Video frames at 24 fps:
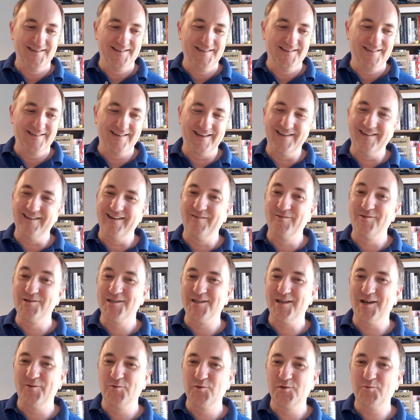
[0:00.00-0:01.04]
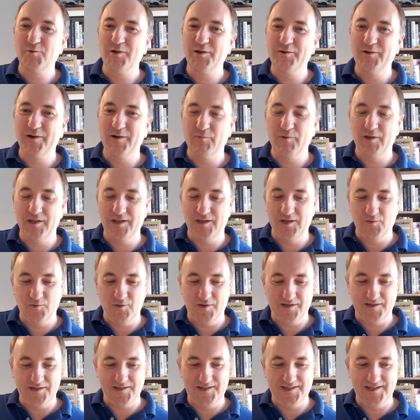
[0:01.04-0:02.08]
I, I was I was wondering whether you were
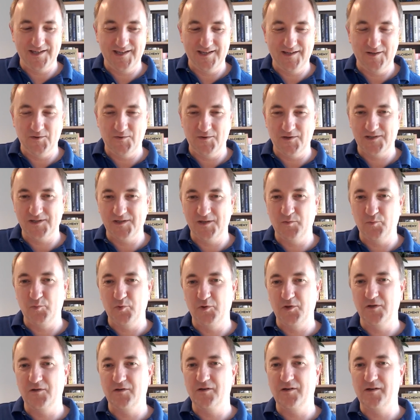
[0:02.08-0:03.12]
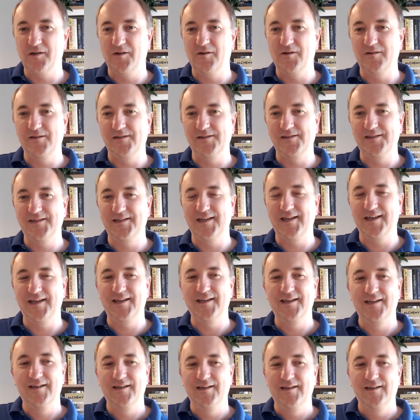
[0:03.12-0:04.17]
going to say in your example you could go in and say,
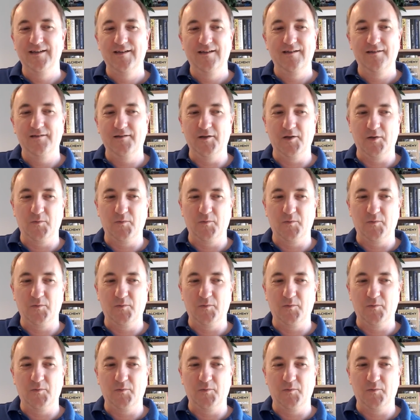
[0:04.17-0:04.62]
"Look,